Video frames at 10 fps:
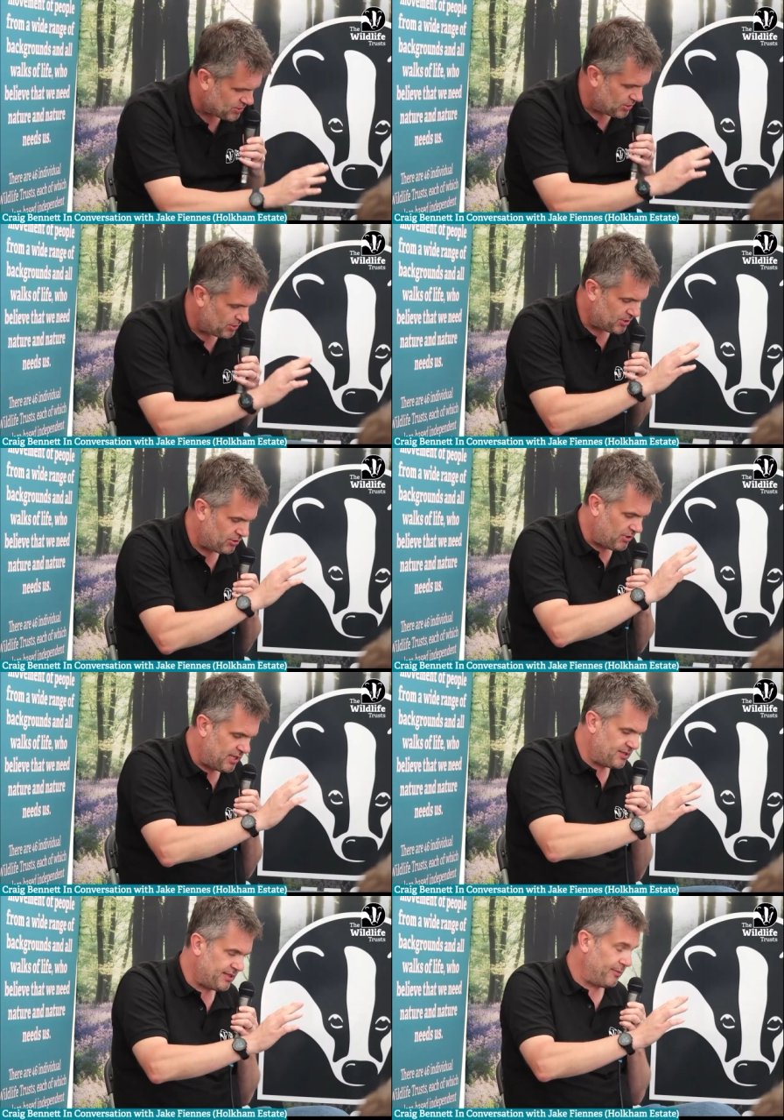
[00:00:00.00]
as you
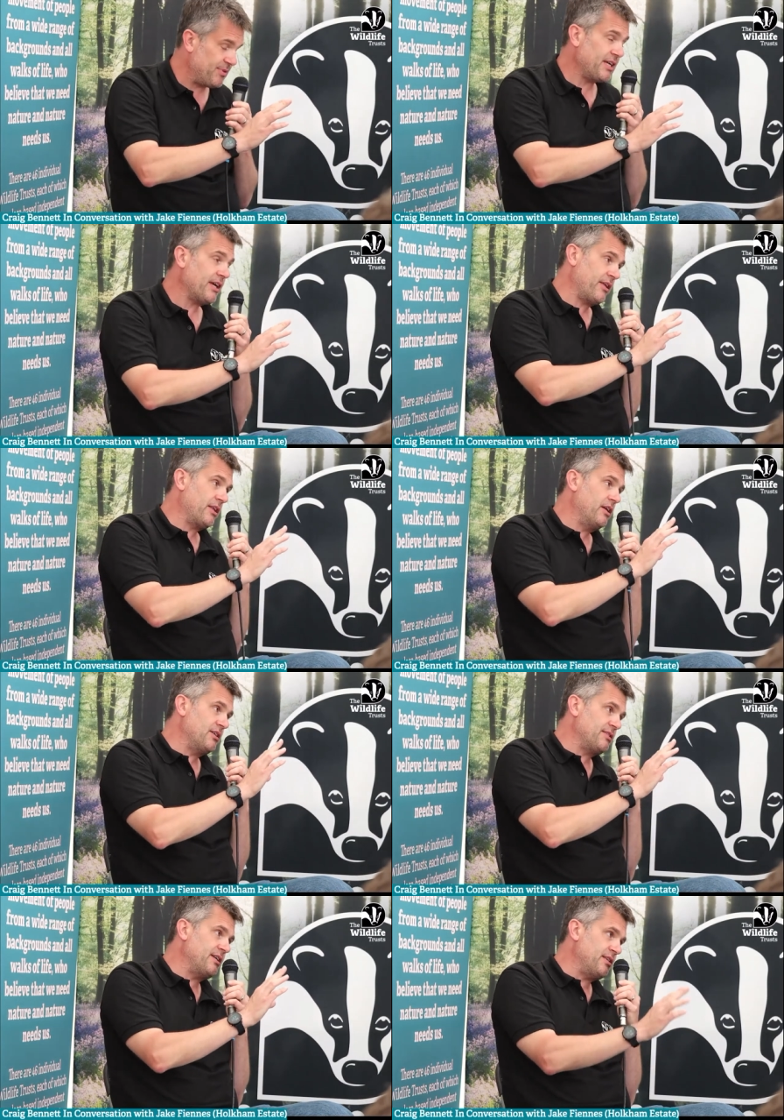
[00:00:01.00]
rightly say, particularly I think in the
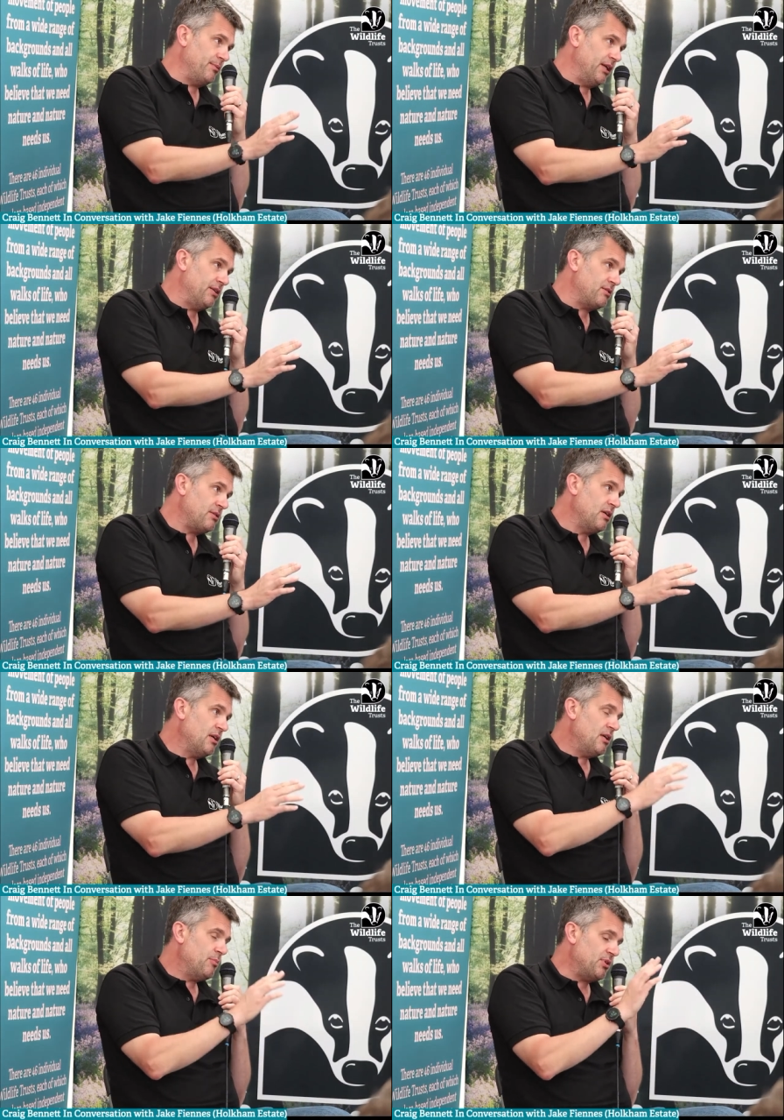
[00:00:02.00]
last 18 months,
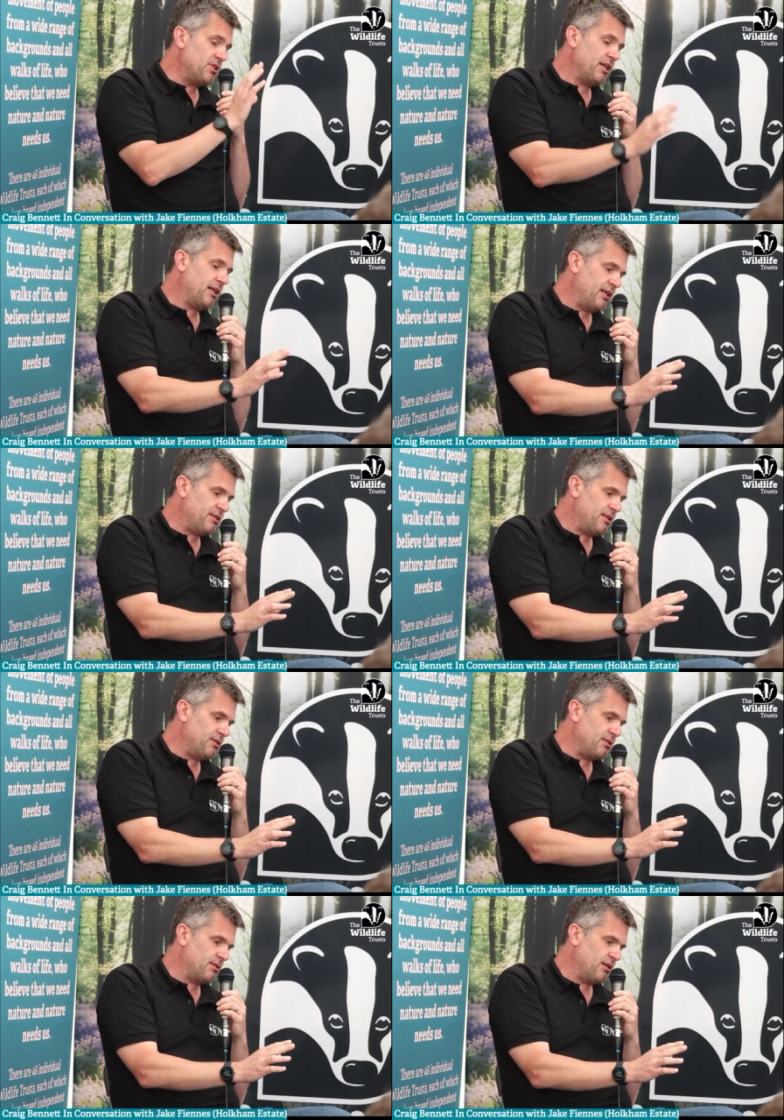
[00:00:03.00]
particularly
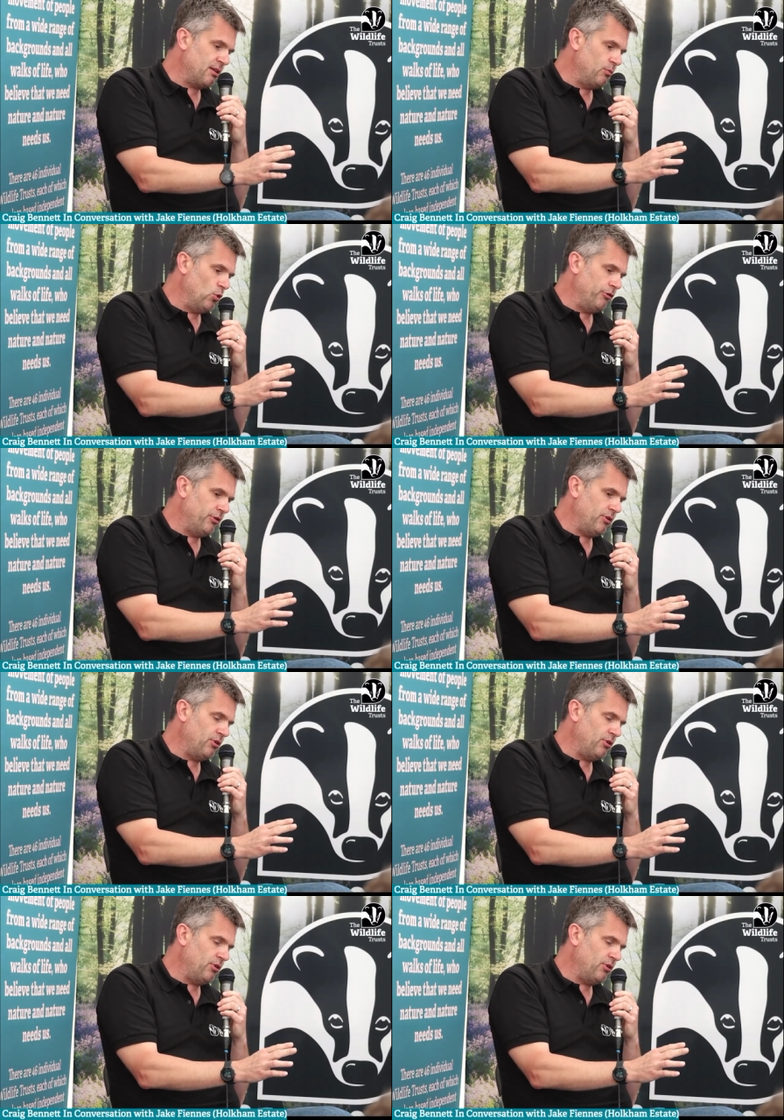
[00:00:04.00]
since the start of the war in